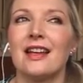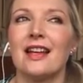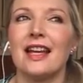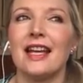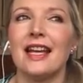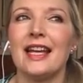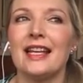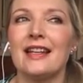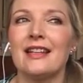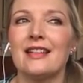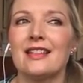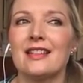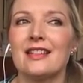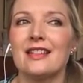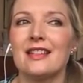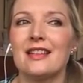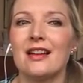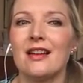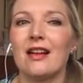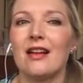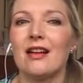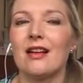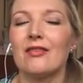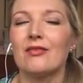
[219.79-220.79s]
And
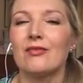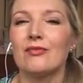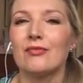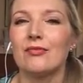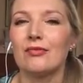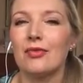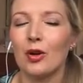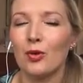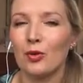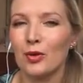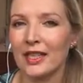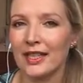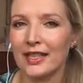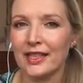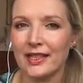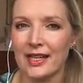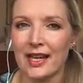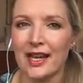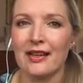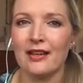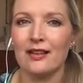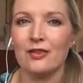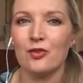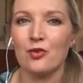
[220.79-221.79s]
rolling it
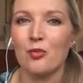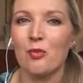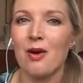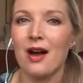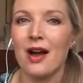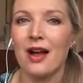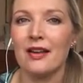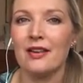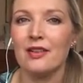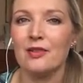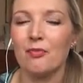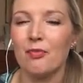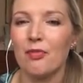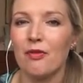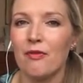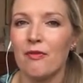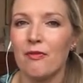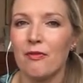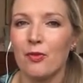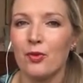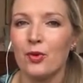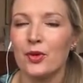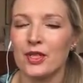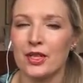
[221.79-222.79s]
out in your mind
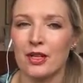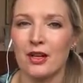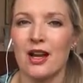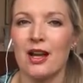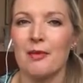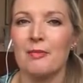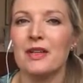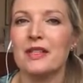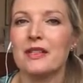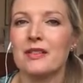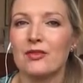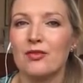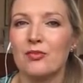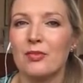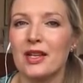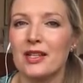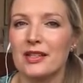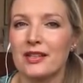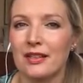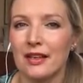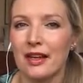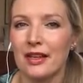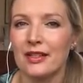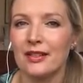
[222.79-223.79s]
before time, it's
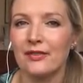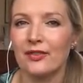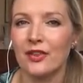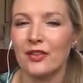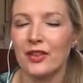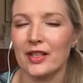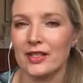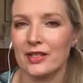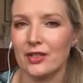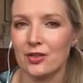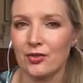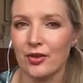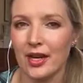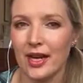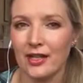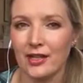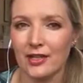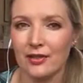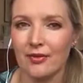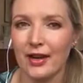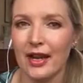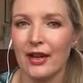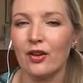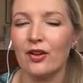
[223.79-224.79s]
almost like you've got this track
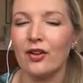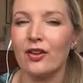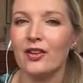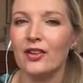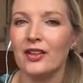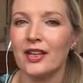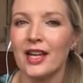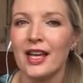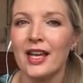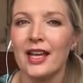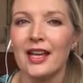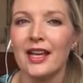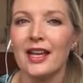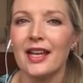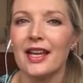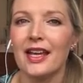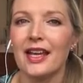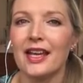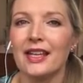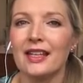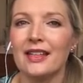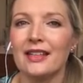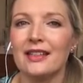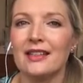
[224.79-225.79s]
to run on,
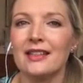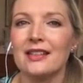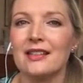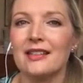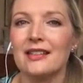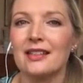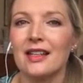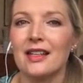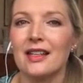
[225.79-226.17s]
and